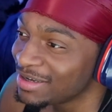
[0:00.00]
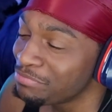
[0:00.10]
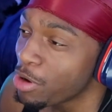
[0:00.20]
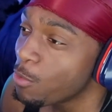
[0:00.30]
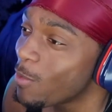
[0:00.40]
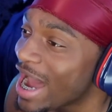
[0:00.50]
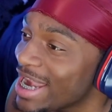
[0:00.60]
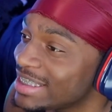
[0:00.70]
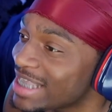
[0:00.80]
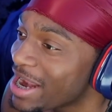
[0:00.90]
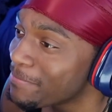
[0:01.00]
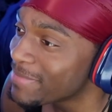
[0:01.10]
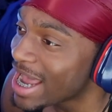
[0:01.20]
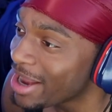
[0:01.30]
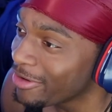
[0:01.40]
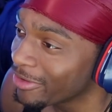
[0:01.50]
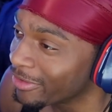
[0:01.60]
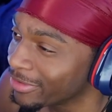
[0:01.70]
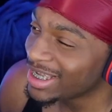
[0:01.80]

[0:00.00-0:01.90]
Bro, why does that matter?